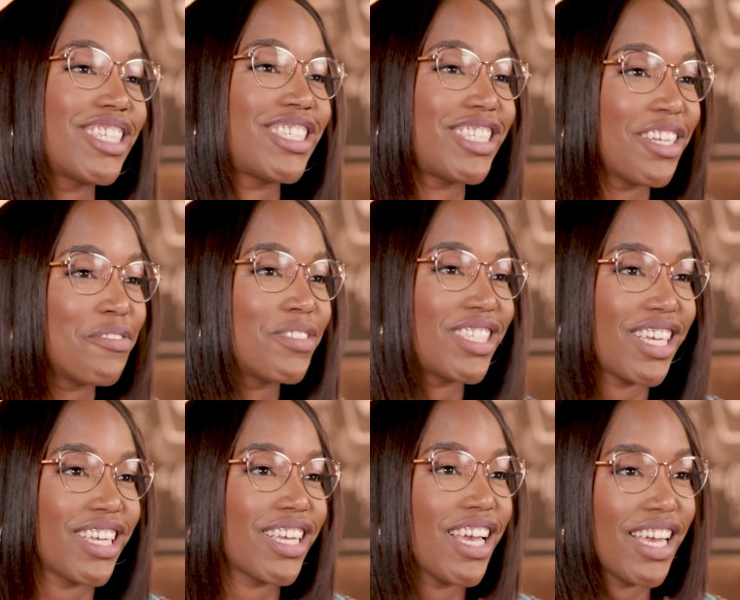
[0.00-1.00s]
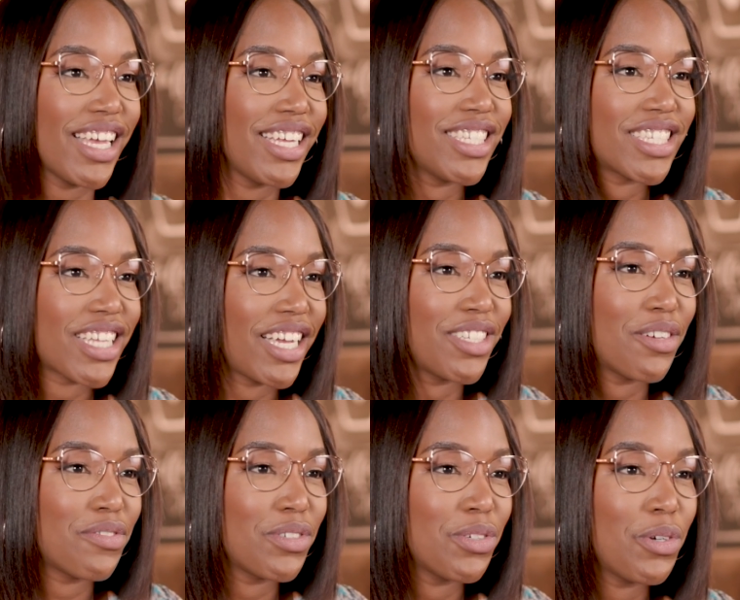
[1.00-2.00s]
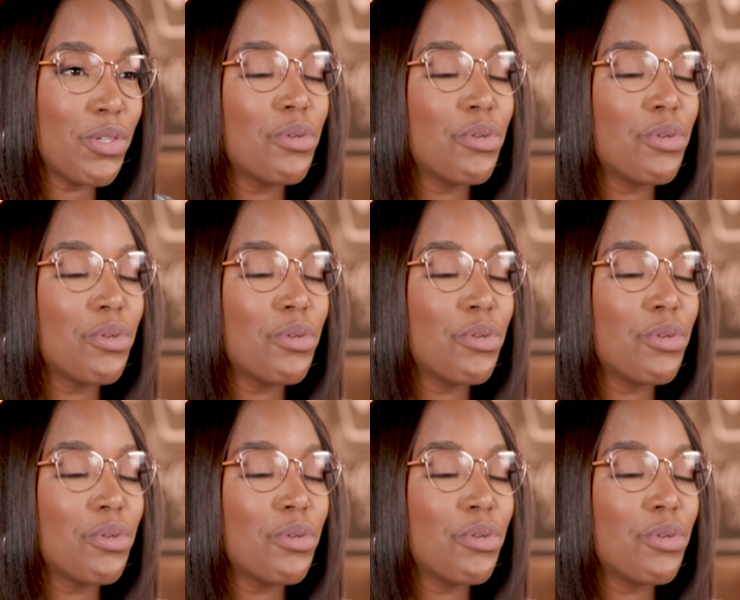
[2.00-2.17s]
shifting inside of you.